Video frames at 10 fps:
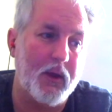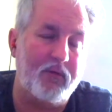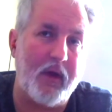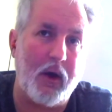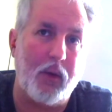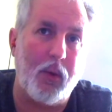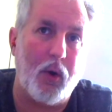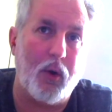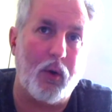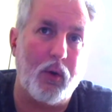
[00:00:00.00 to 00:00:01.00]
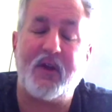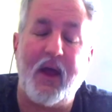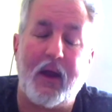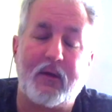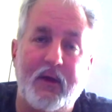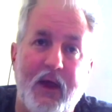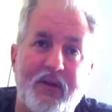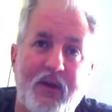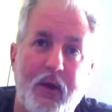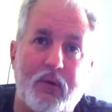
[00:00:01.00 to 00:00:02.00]
available genetically
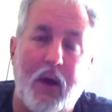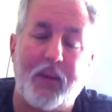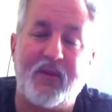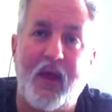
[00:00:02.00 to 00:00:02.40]
engineered crops,